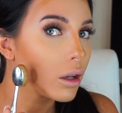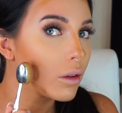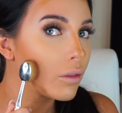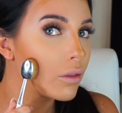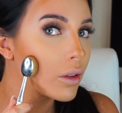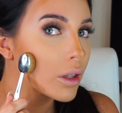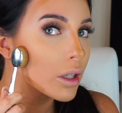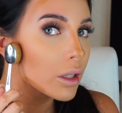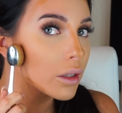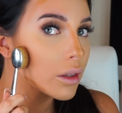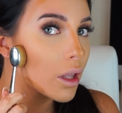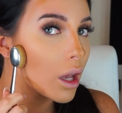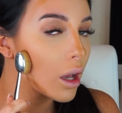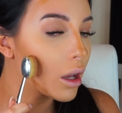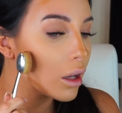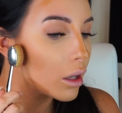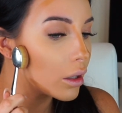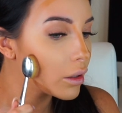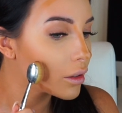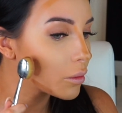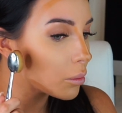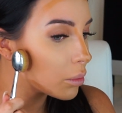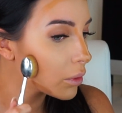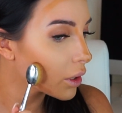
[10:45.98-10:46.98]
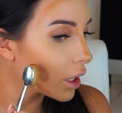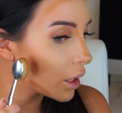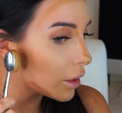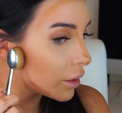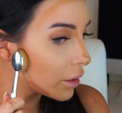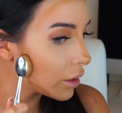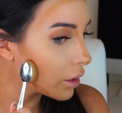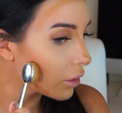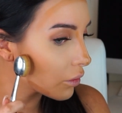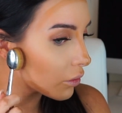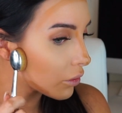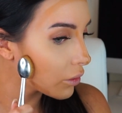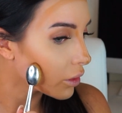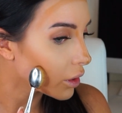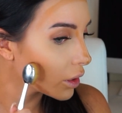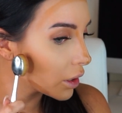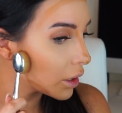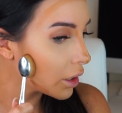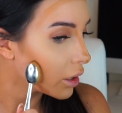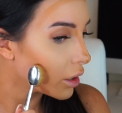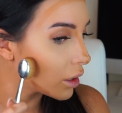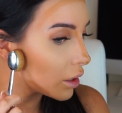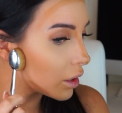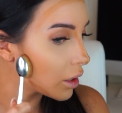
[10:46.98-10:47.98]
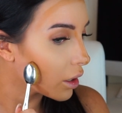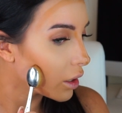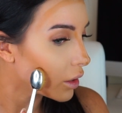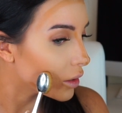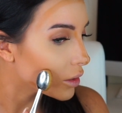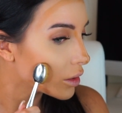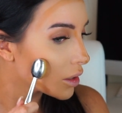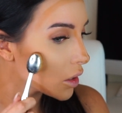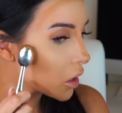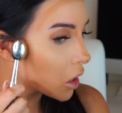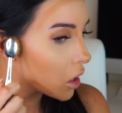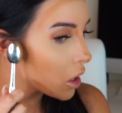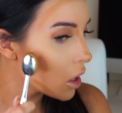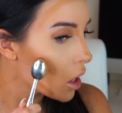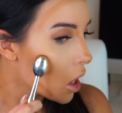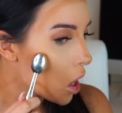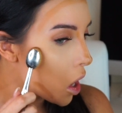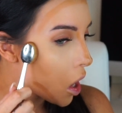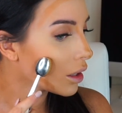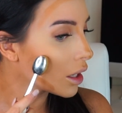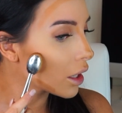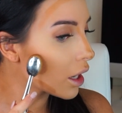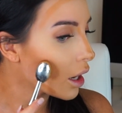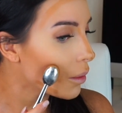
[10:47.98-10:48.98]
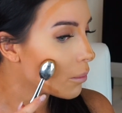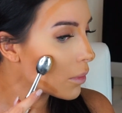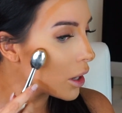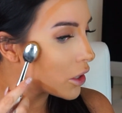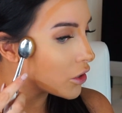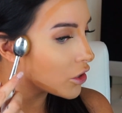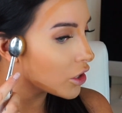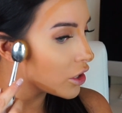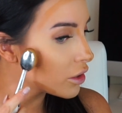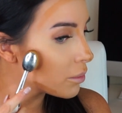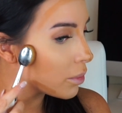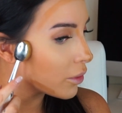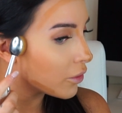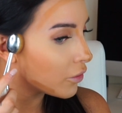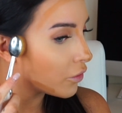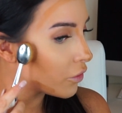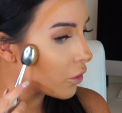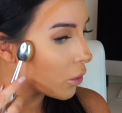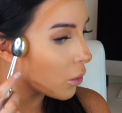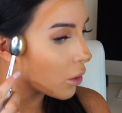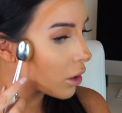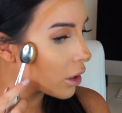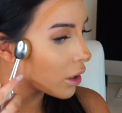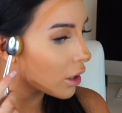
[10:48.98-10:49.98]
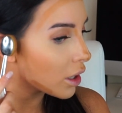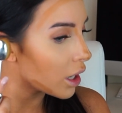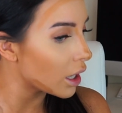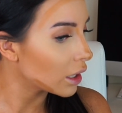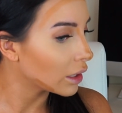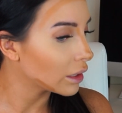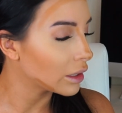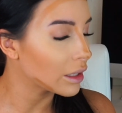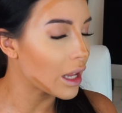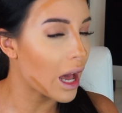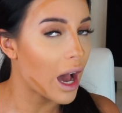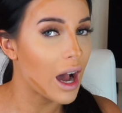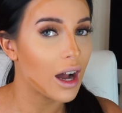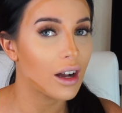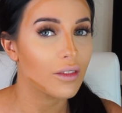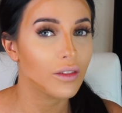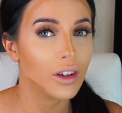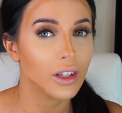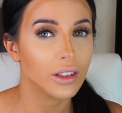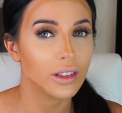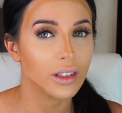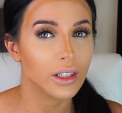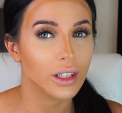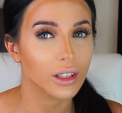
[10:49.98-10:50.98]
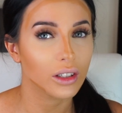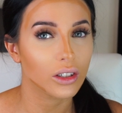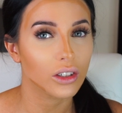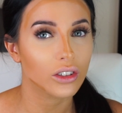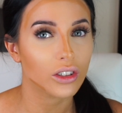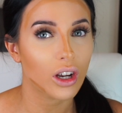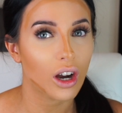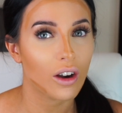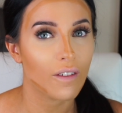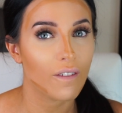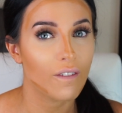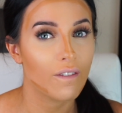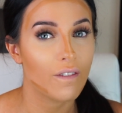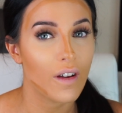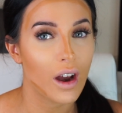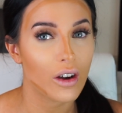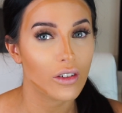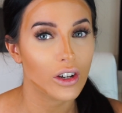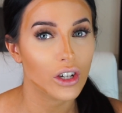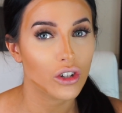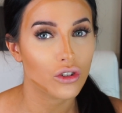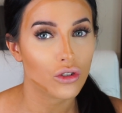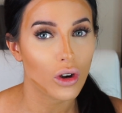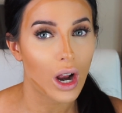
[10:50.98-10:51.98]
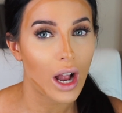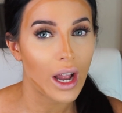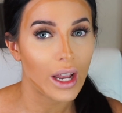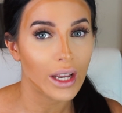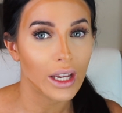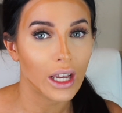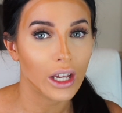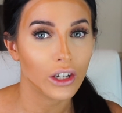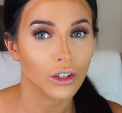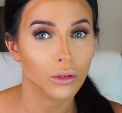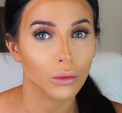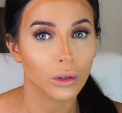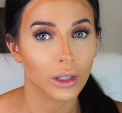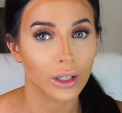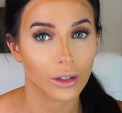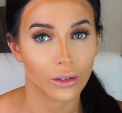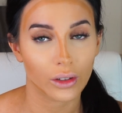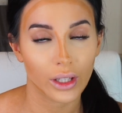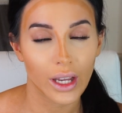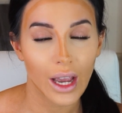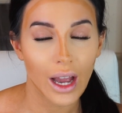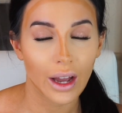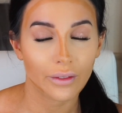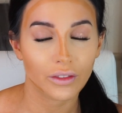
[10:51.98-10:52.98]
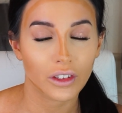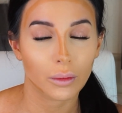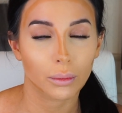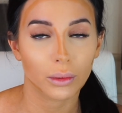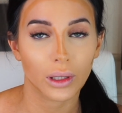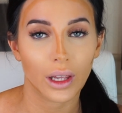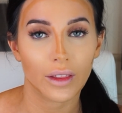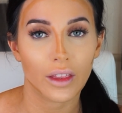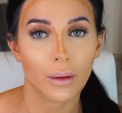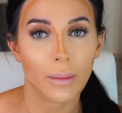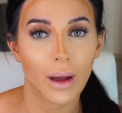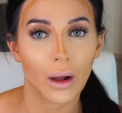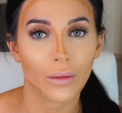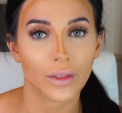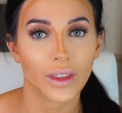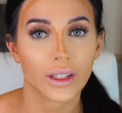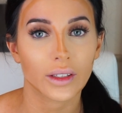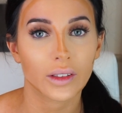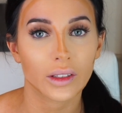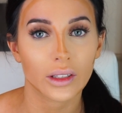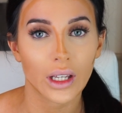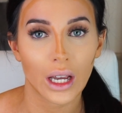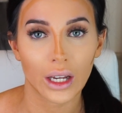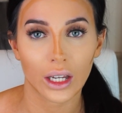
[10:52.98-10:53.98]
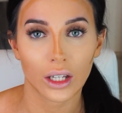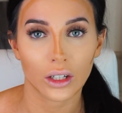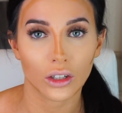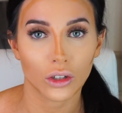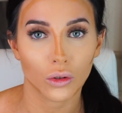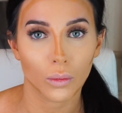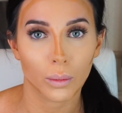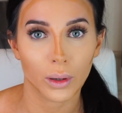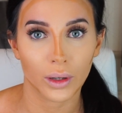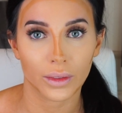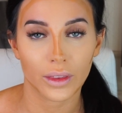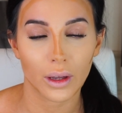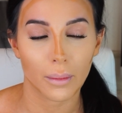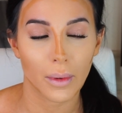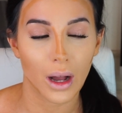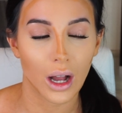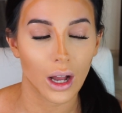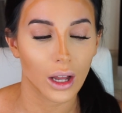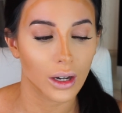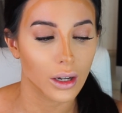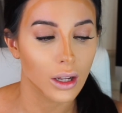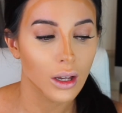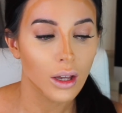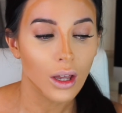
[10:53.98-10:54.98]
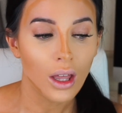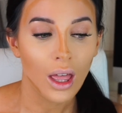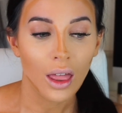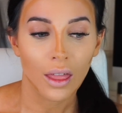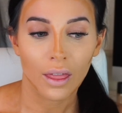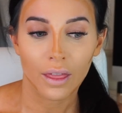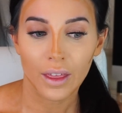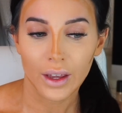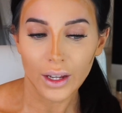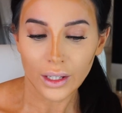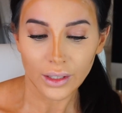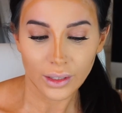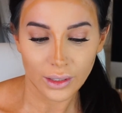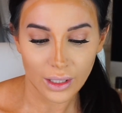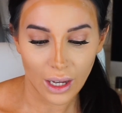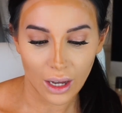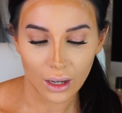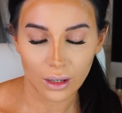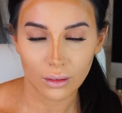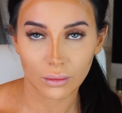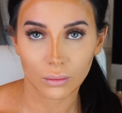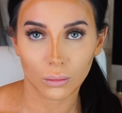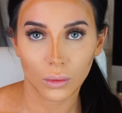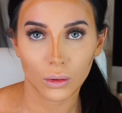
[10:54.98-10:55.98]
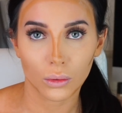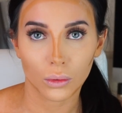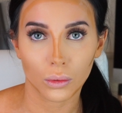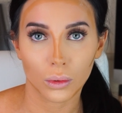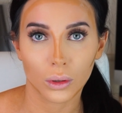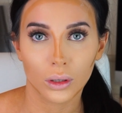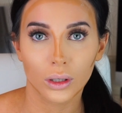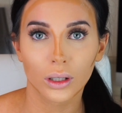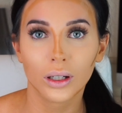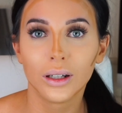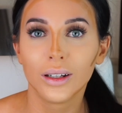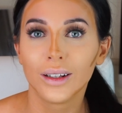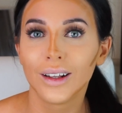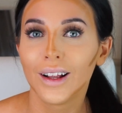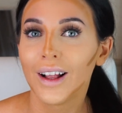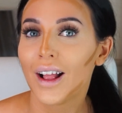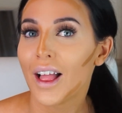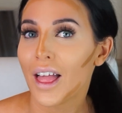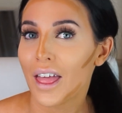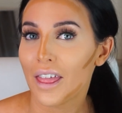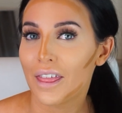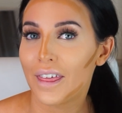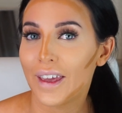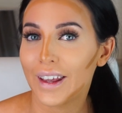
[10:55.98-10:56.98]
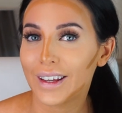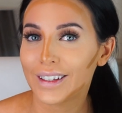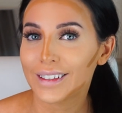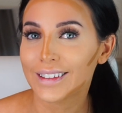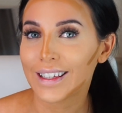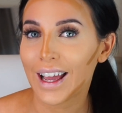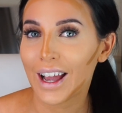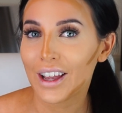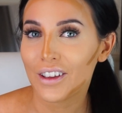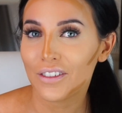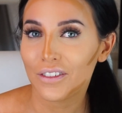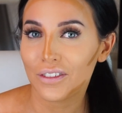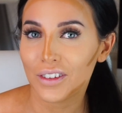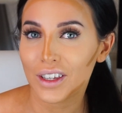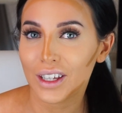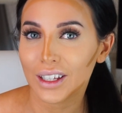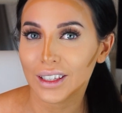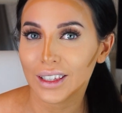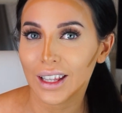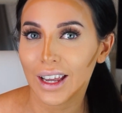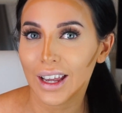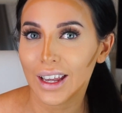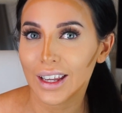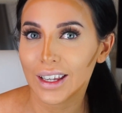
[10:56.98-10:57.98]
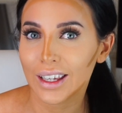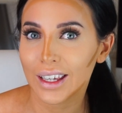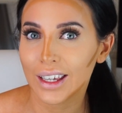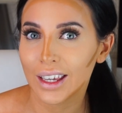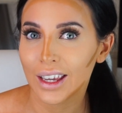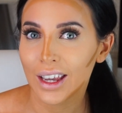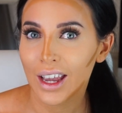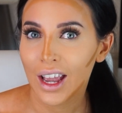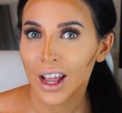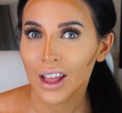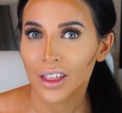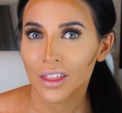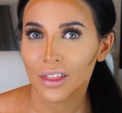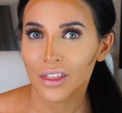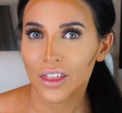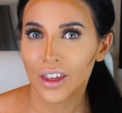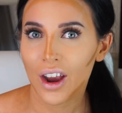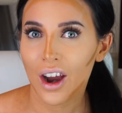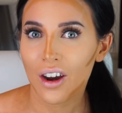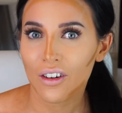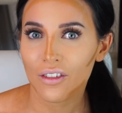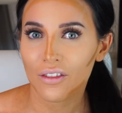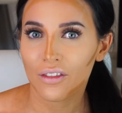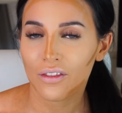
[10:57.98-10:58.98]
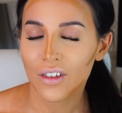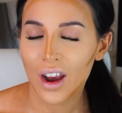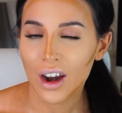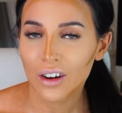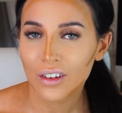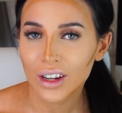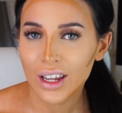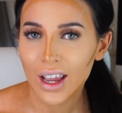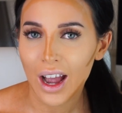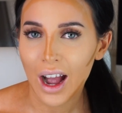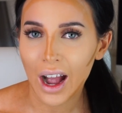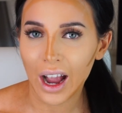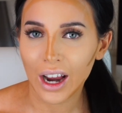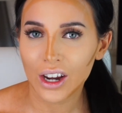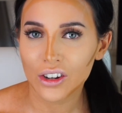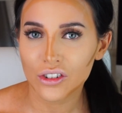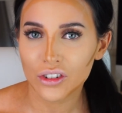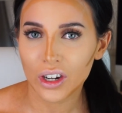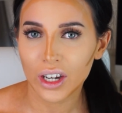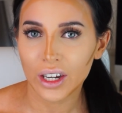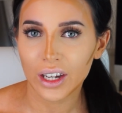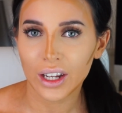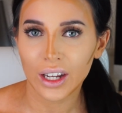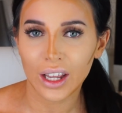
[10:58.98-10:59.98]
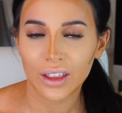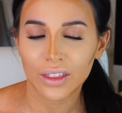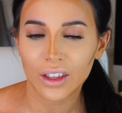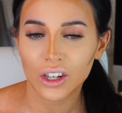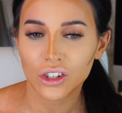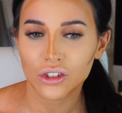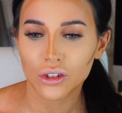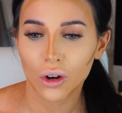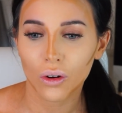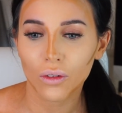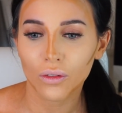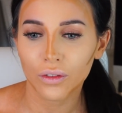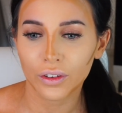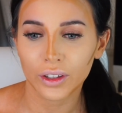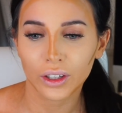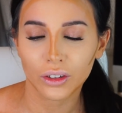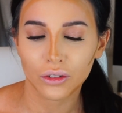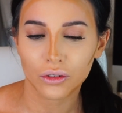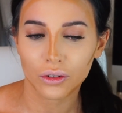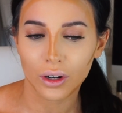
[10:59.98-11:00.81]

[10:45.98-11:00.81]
I feel like that is blending really nicely. Like I mentioned before, a lot of concealers are very drying and you literally have to blend them out the second you put them on. This, whoa, this I feel like they're very hydrating and they don't feel